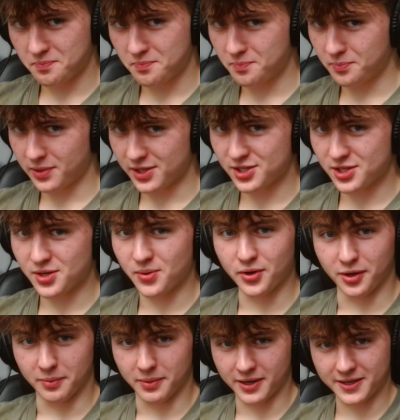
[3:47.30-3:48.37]
Place the
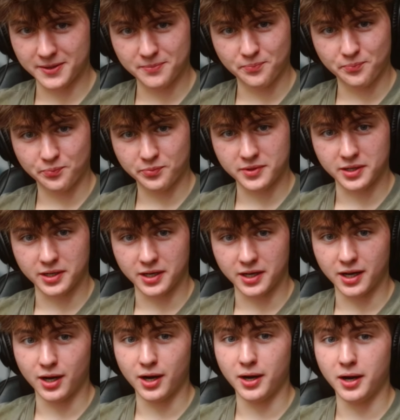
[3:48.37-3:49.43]
oil bucket
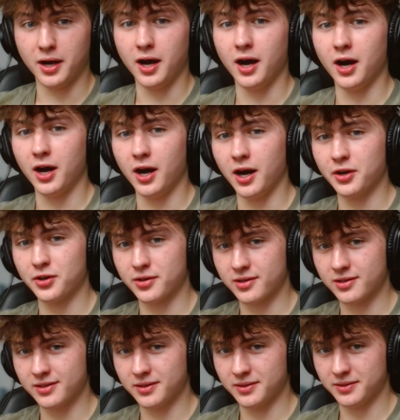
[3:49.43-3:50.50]
under
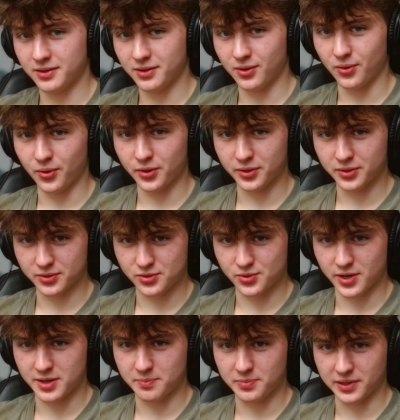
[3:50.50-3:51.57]
oil
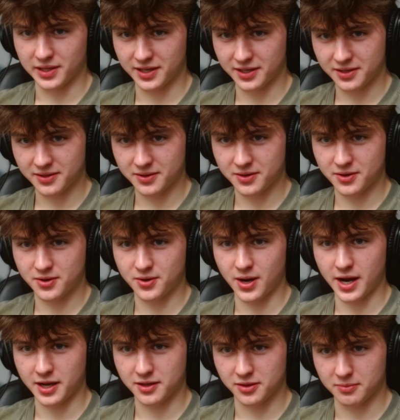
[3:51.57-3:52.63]
drain plug.
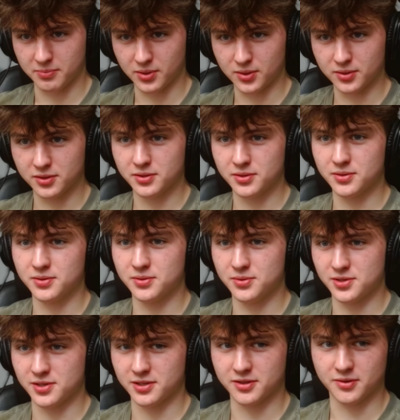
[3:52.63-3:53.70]
Crack the bolt
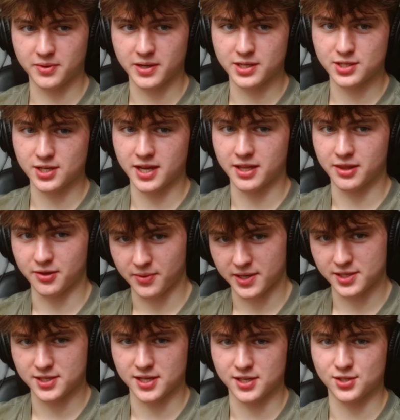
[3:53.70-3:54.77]
using the wrench and the right
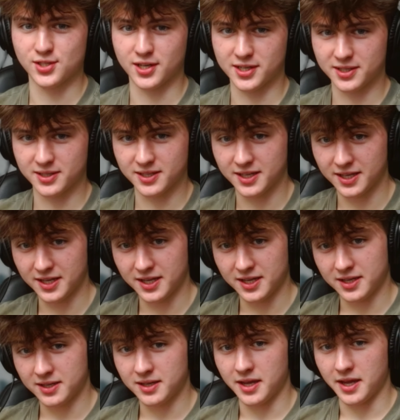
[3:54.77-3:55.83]
size socket,
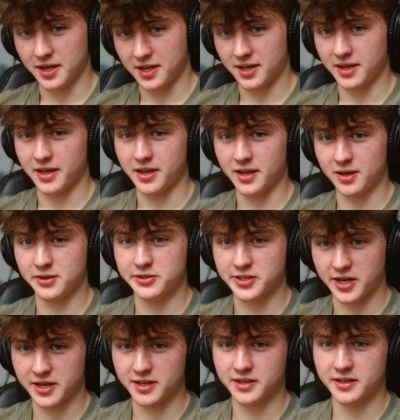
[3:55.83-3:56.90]
aka
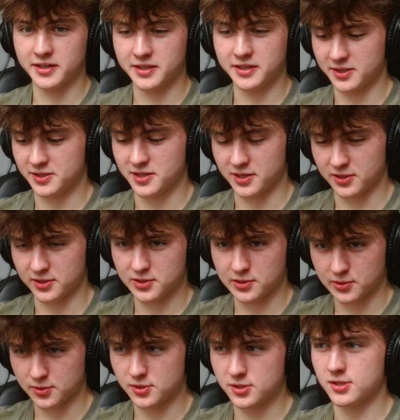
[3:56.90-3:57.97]
untighten it until it's
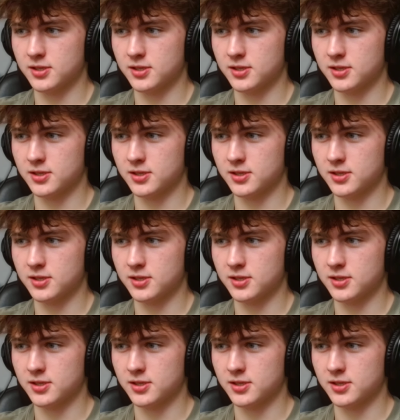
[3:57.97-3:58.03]
loose.